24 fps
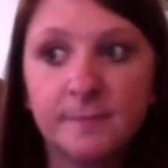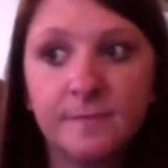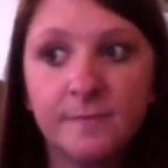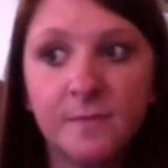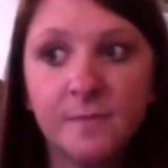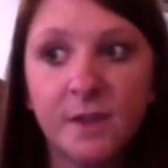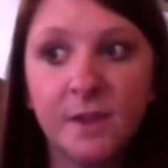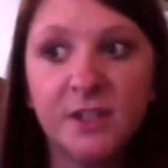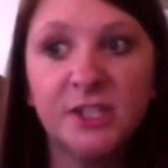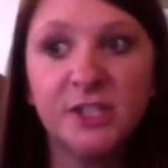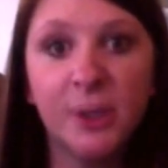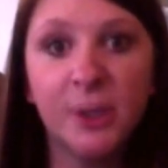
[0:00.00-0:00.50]

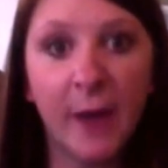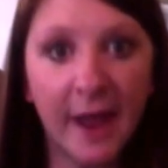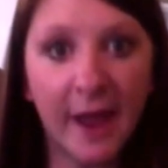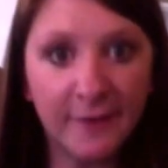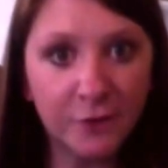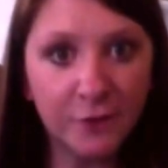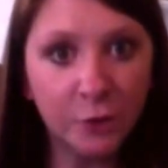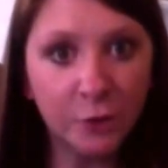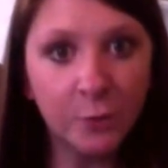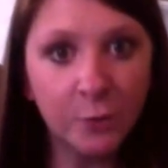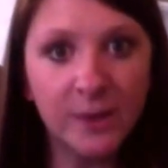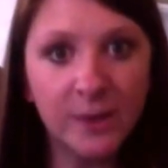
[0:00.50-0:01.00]
So
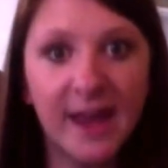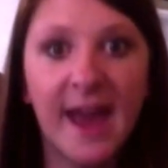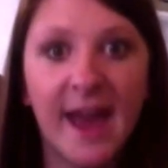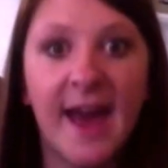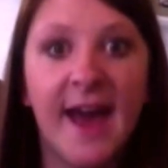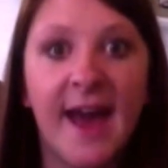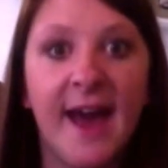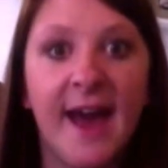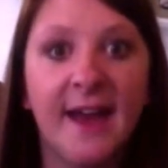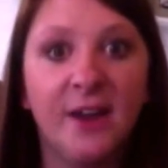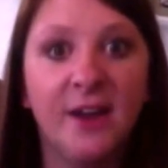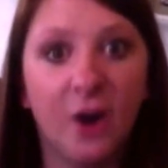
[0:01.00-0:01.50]
after we
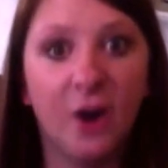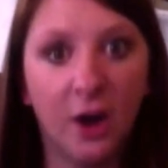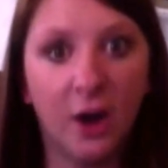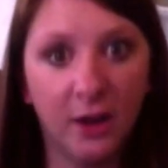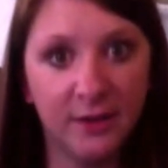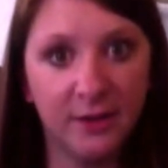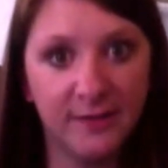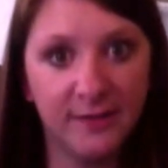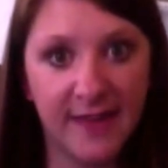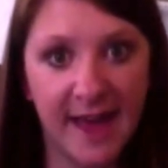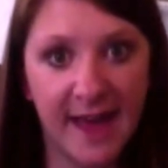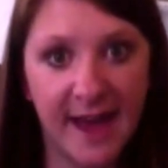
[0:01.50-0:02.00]
had all
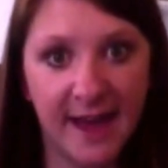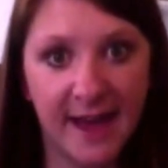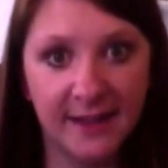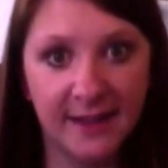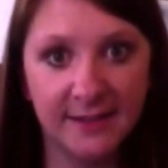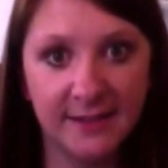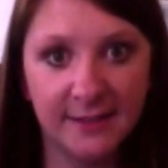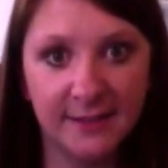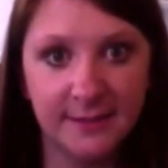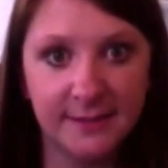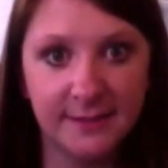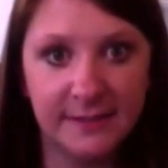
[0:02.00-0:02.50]
of
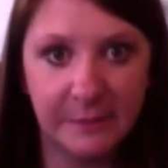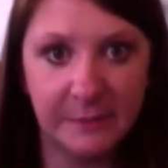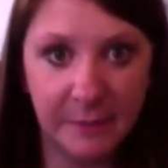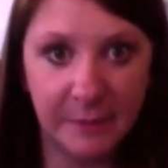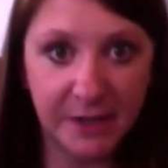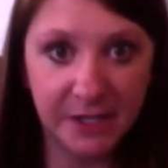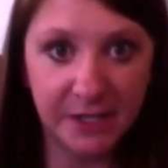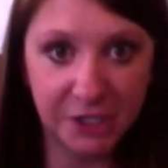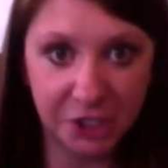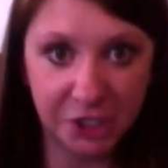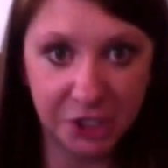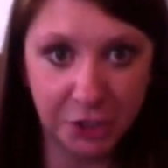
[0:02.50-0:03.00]
that
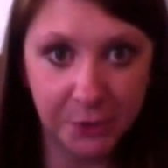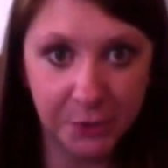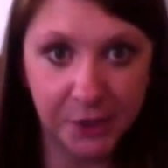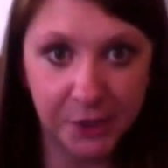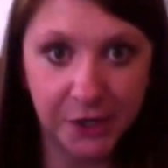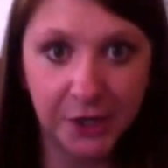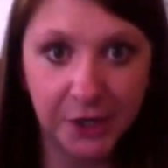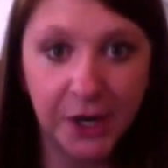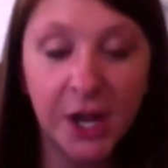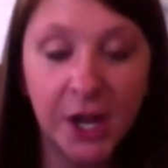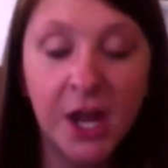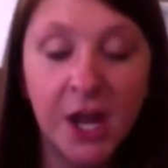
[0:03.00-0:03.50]
submitted to
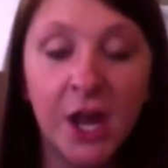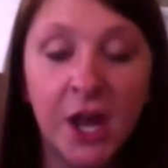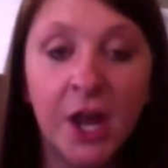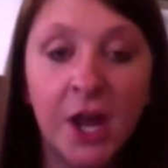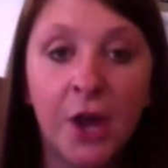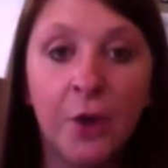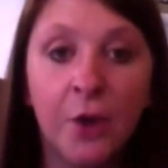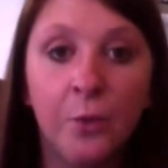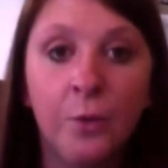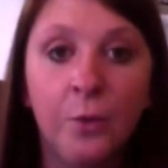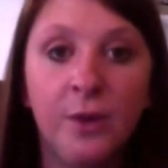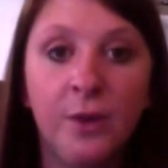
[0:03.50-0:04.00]
her,
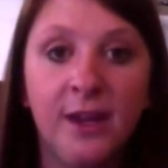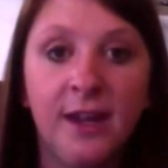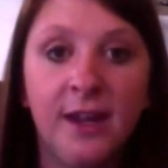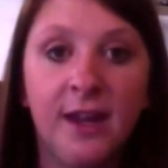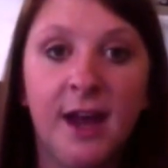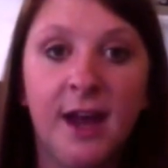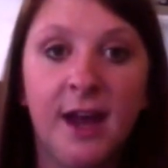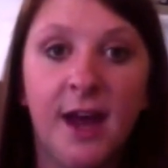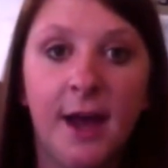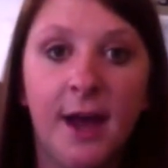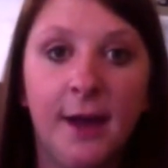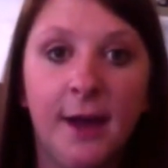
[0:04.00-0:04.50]
we,
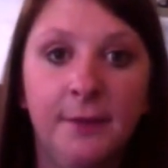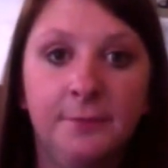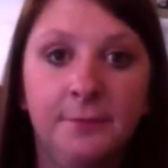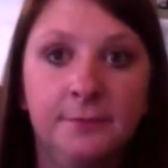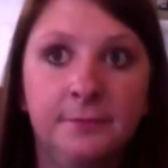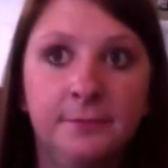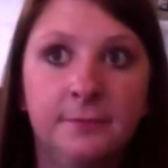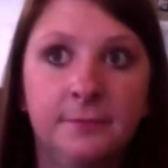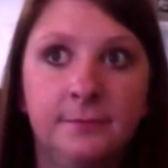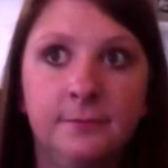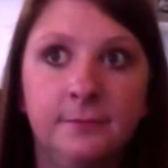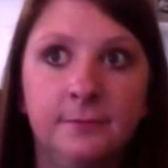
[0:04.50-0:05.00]

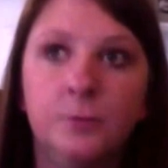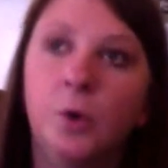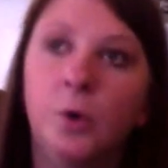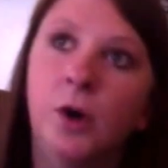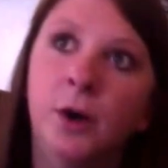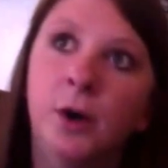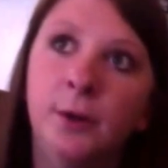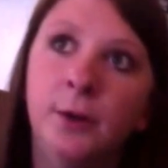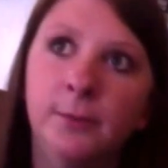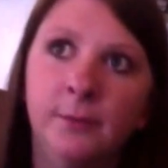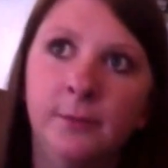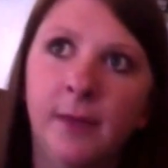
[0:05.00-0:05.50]

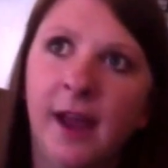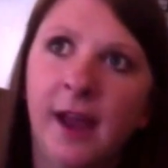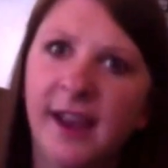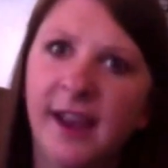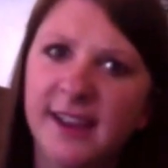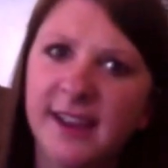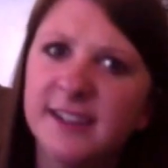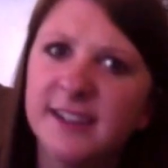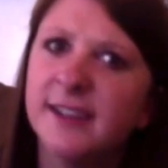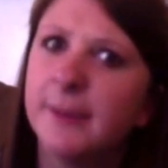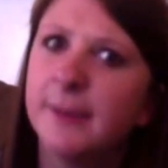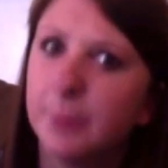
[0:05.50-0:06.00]
well, I
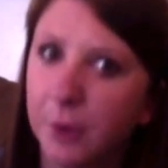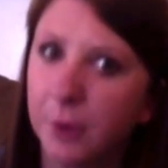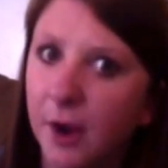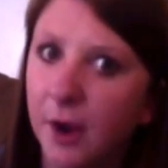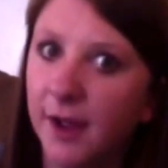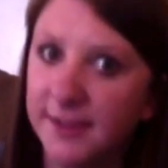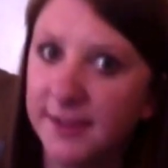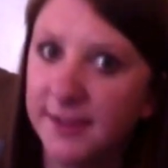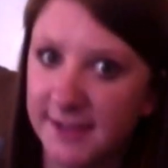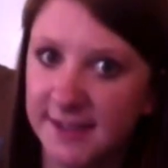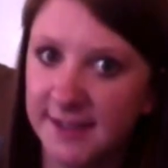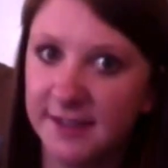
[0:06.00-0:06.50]
guess in the
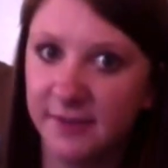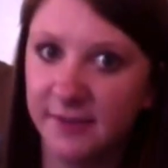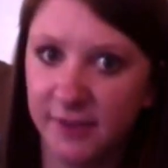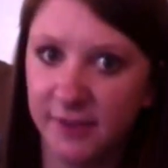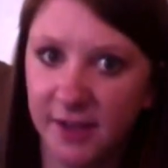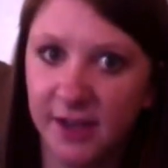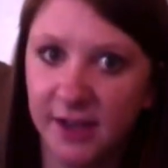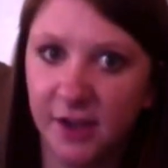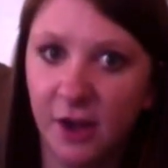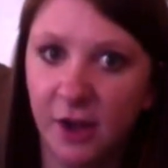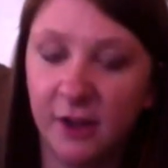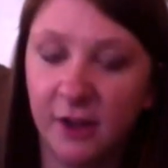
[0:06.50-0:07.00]
process of
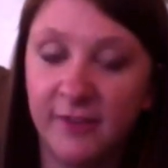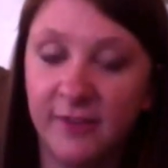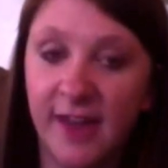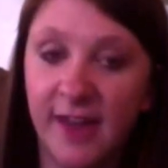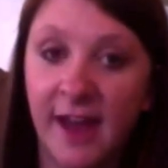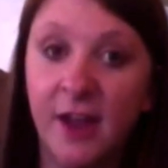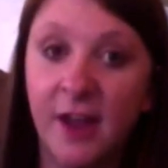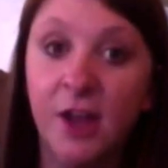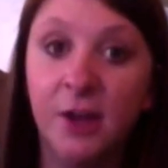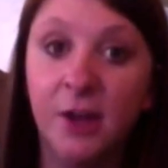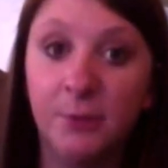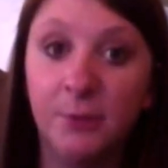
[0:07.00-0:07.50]
getting all of
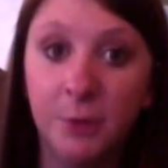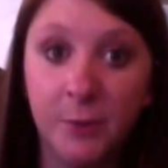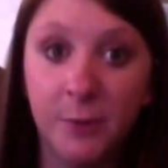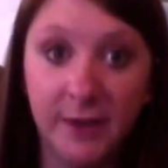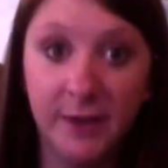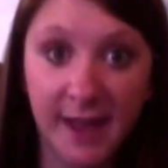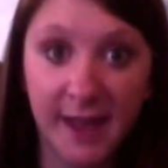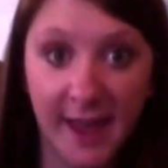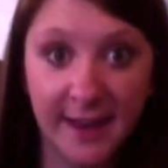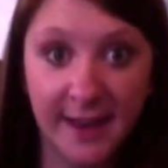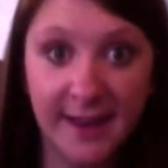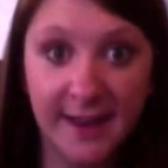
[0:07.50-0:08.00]
that, we went
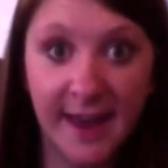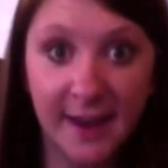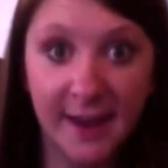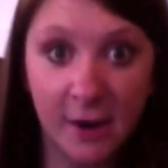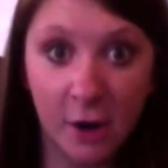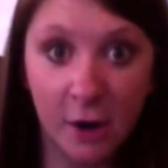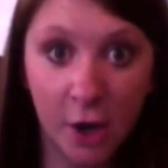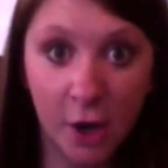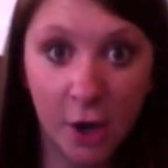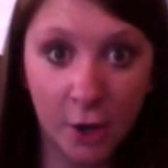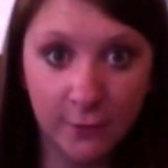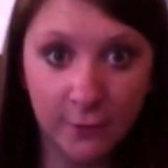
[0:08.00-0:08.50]
ahead and had
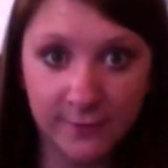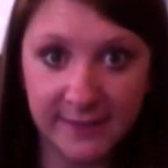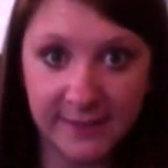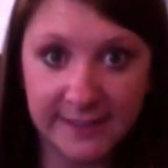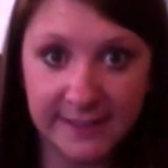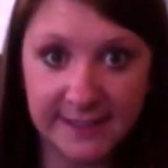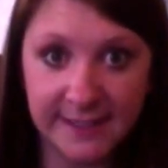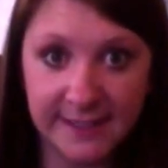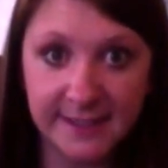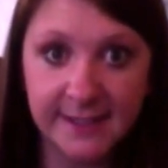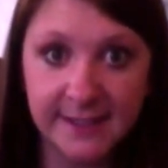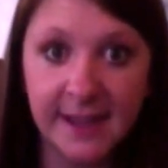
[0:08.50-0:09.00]
our home
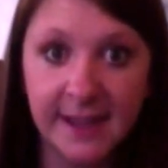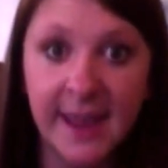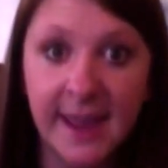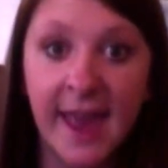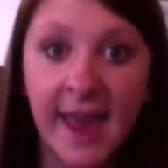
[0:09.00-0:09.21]
visit.